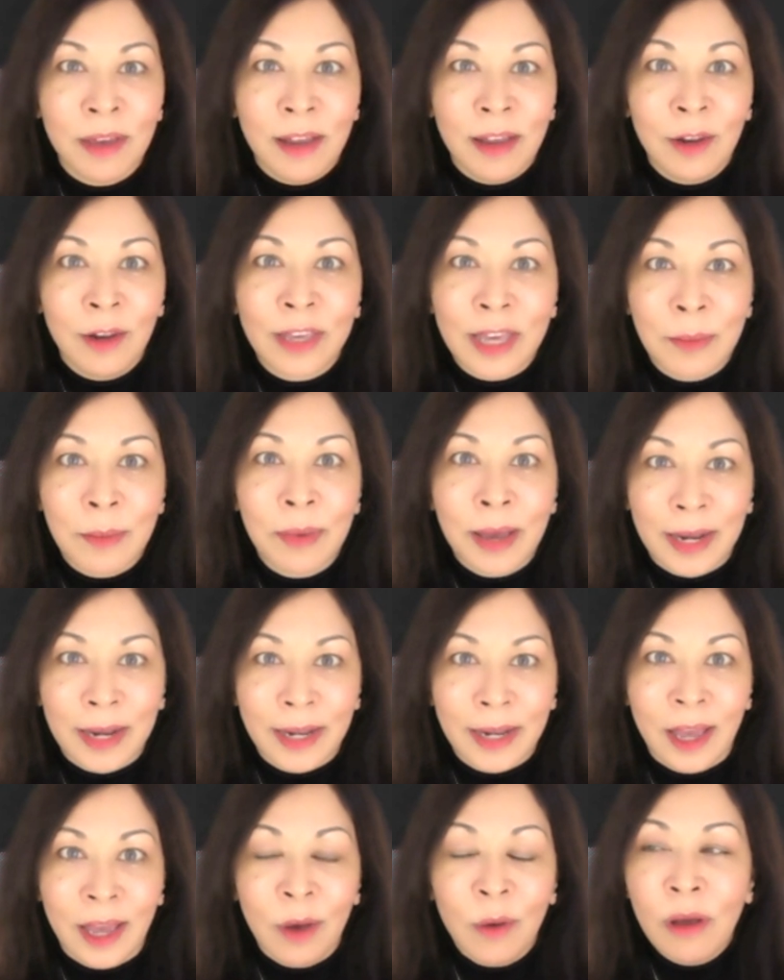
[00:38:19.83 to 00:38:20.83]
Looking back
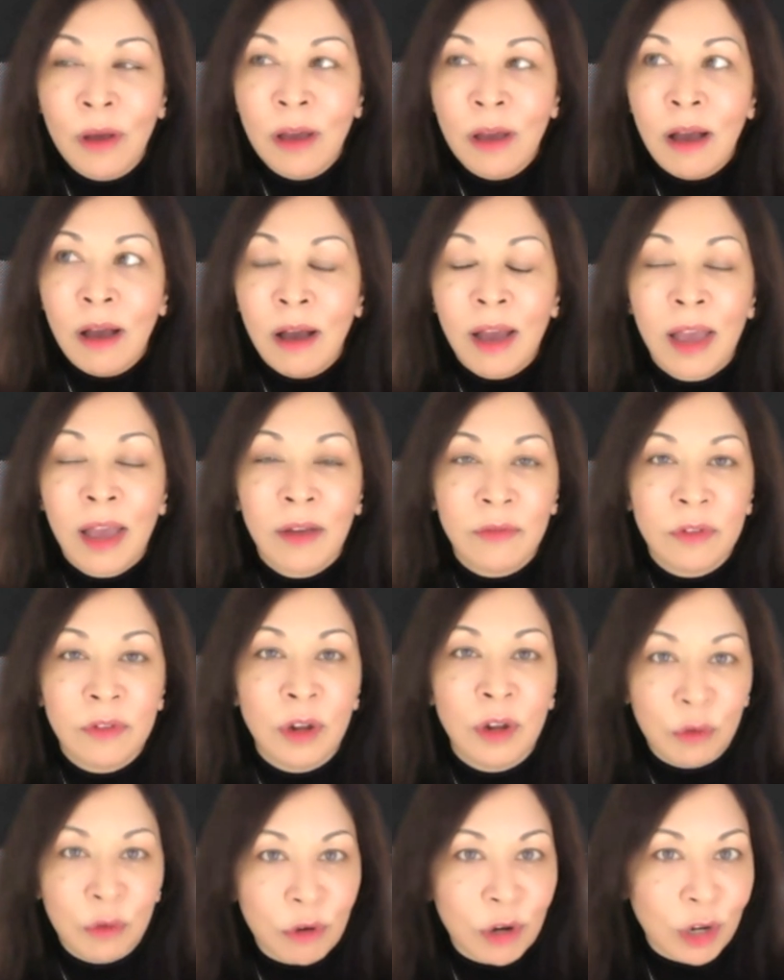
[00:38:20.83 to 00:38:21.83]
now, I have
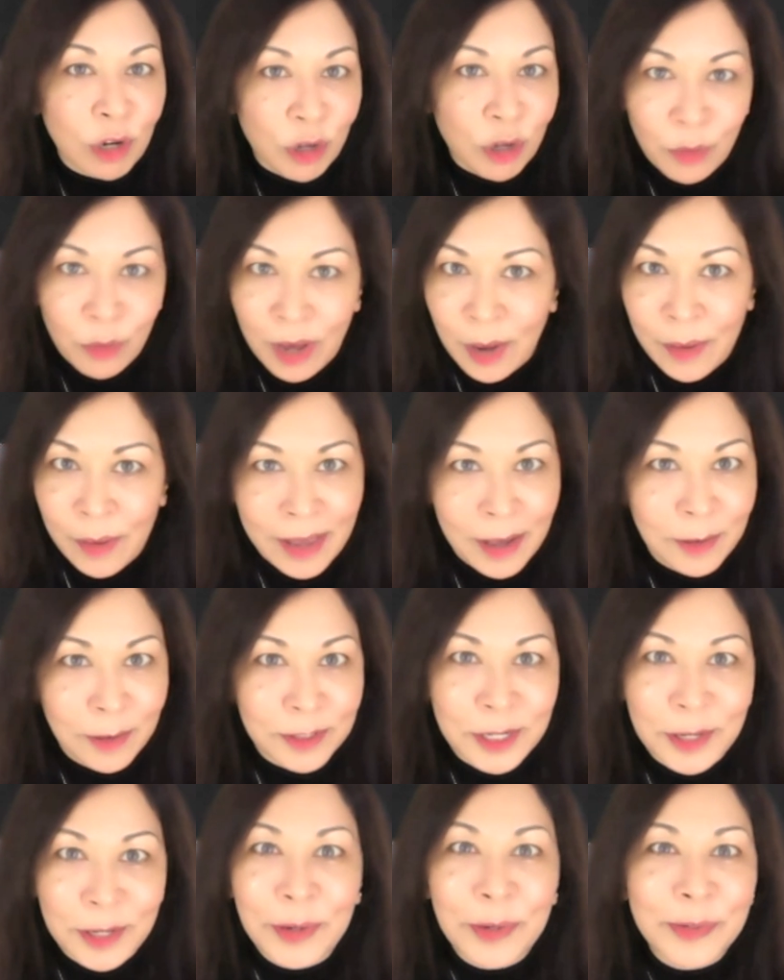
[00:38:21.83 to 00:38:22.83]
no clue how I held
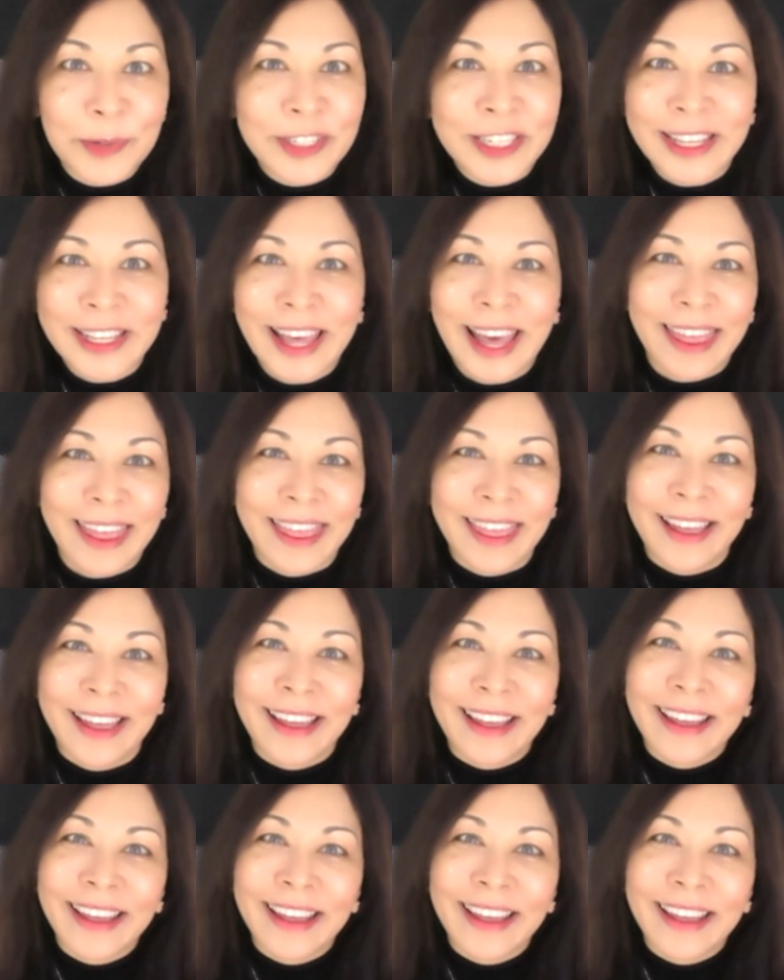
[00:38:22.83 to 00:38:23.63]
it all together,